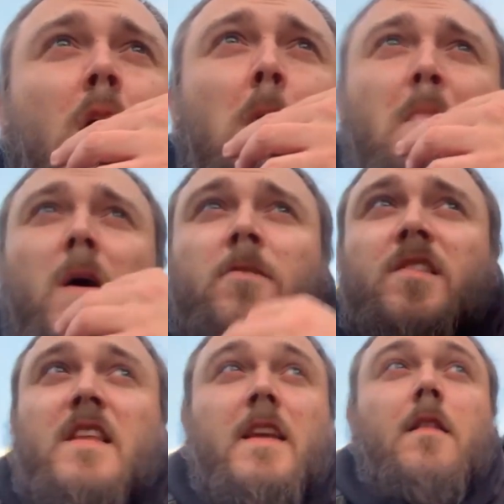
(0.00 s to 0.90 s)

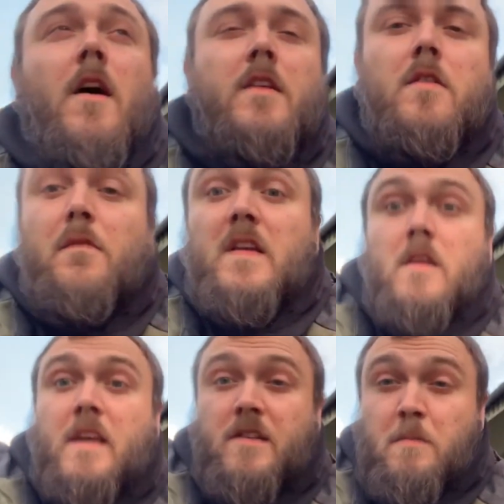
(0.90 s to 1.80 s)
personally, like, the thing
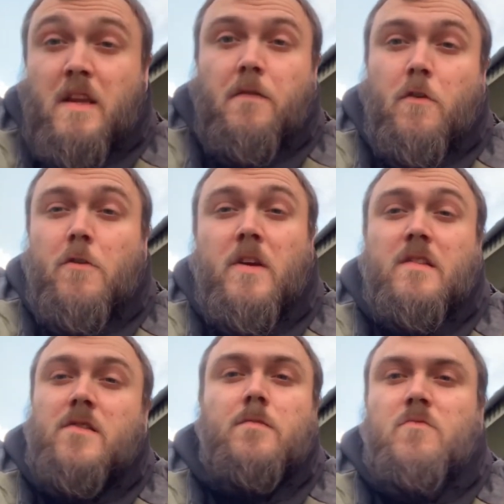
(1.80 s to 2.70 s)
that gets me through
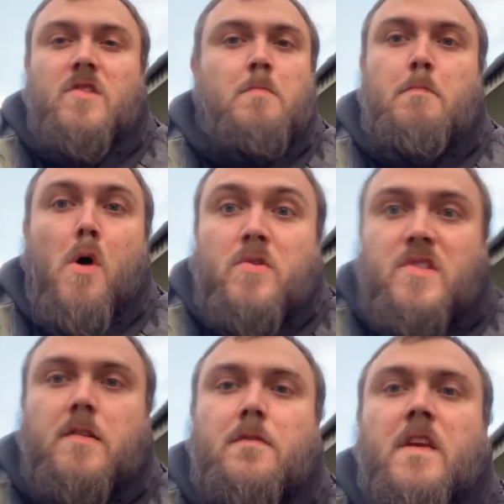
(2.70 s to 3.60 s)
is just
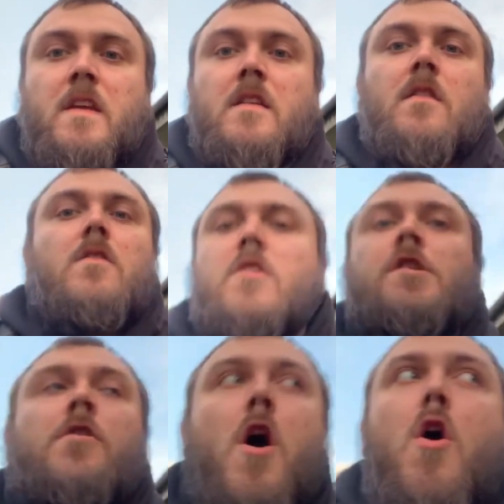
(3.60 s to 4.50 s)
positive thinking, and I
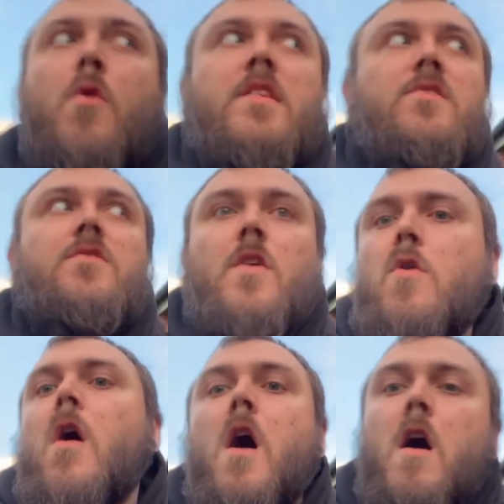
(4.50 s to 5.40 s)
know it's
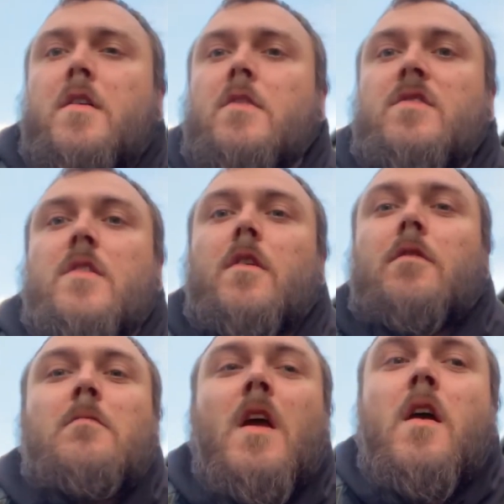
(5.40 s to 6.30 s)
so hard to